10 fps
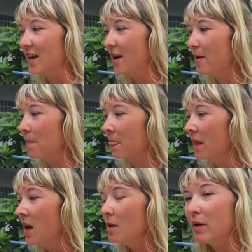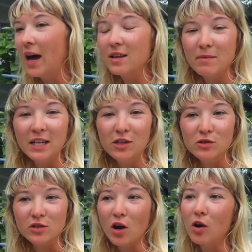Um, but at the minute, you
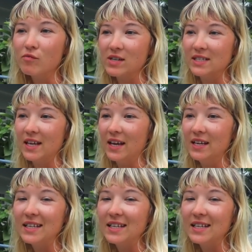just can't risk it.